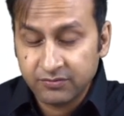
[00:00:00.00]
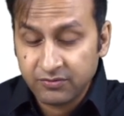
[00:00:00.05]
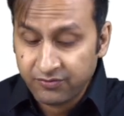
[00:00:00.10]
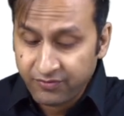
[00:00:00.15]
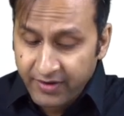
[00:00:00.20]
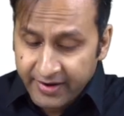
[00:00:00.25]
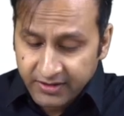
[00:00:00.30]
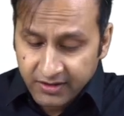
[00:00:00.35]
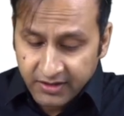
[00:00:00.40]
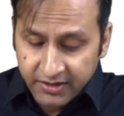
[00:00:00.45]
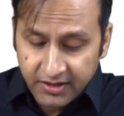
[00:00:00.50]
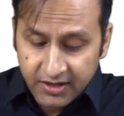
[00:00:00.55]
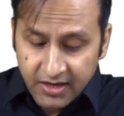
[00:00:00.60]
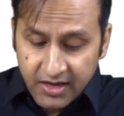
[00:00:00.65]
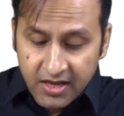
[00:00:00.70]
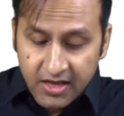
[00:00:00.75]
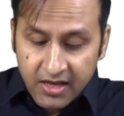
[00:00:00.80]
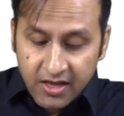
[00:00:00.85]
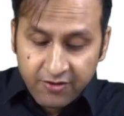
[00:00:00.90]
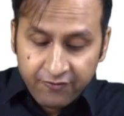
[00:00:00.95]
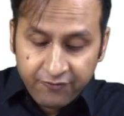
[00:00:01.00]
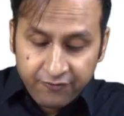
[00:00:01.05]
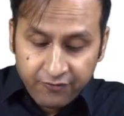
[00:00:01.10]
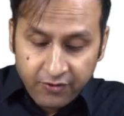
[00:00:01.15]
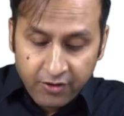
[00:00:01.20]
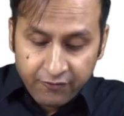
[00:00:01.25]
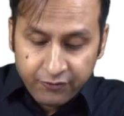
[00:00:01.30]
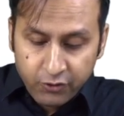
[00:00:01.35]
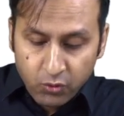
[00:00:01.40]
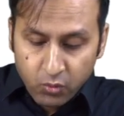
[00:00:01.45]
Finally,
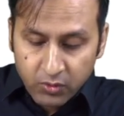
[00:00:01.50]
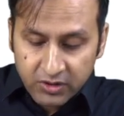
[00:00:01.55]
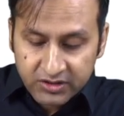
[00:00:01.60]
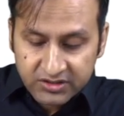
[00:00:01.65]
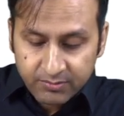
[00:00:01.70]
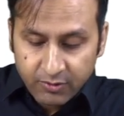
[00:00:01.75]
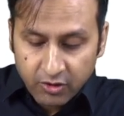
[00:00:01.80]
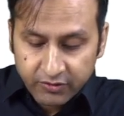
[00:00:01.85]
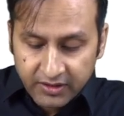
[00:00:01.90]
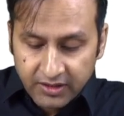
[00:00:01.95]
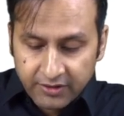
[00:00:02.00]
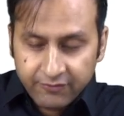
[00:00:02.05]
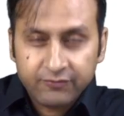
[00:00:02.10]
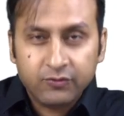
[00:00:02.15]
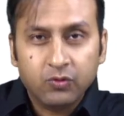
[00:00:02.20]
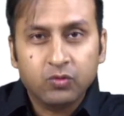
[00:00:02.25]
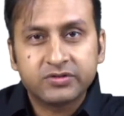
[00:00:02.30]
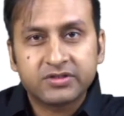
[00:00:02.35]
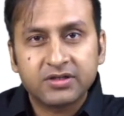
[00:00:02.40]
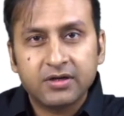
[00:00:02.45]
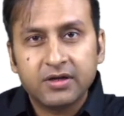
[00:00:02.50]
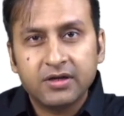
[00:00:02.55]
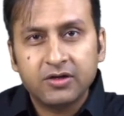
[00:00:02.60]
few words about the lymph nodes.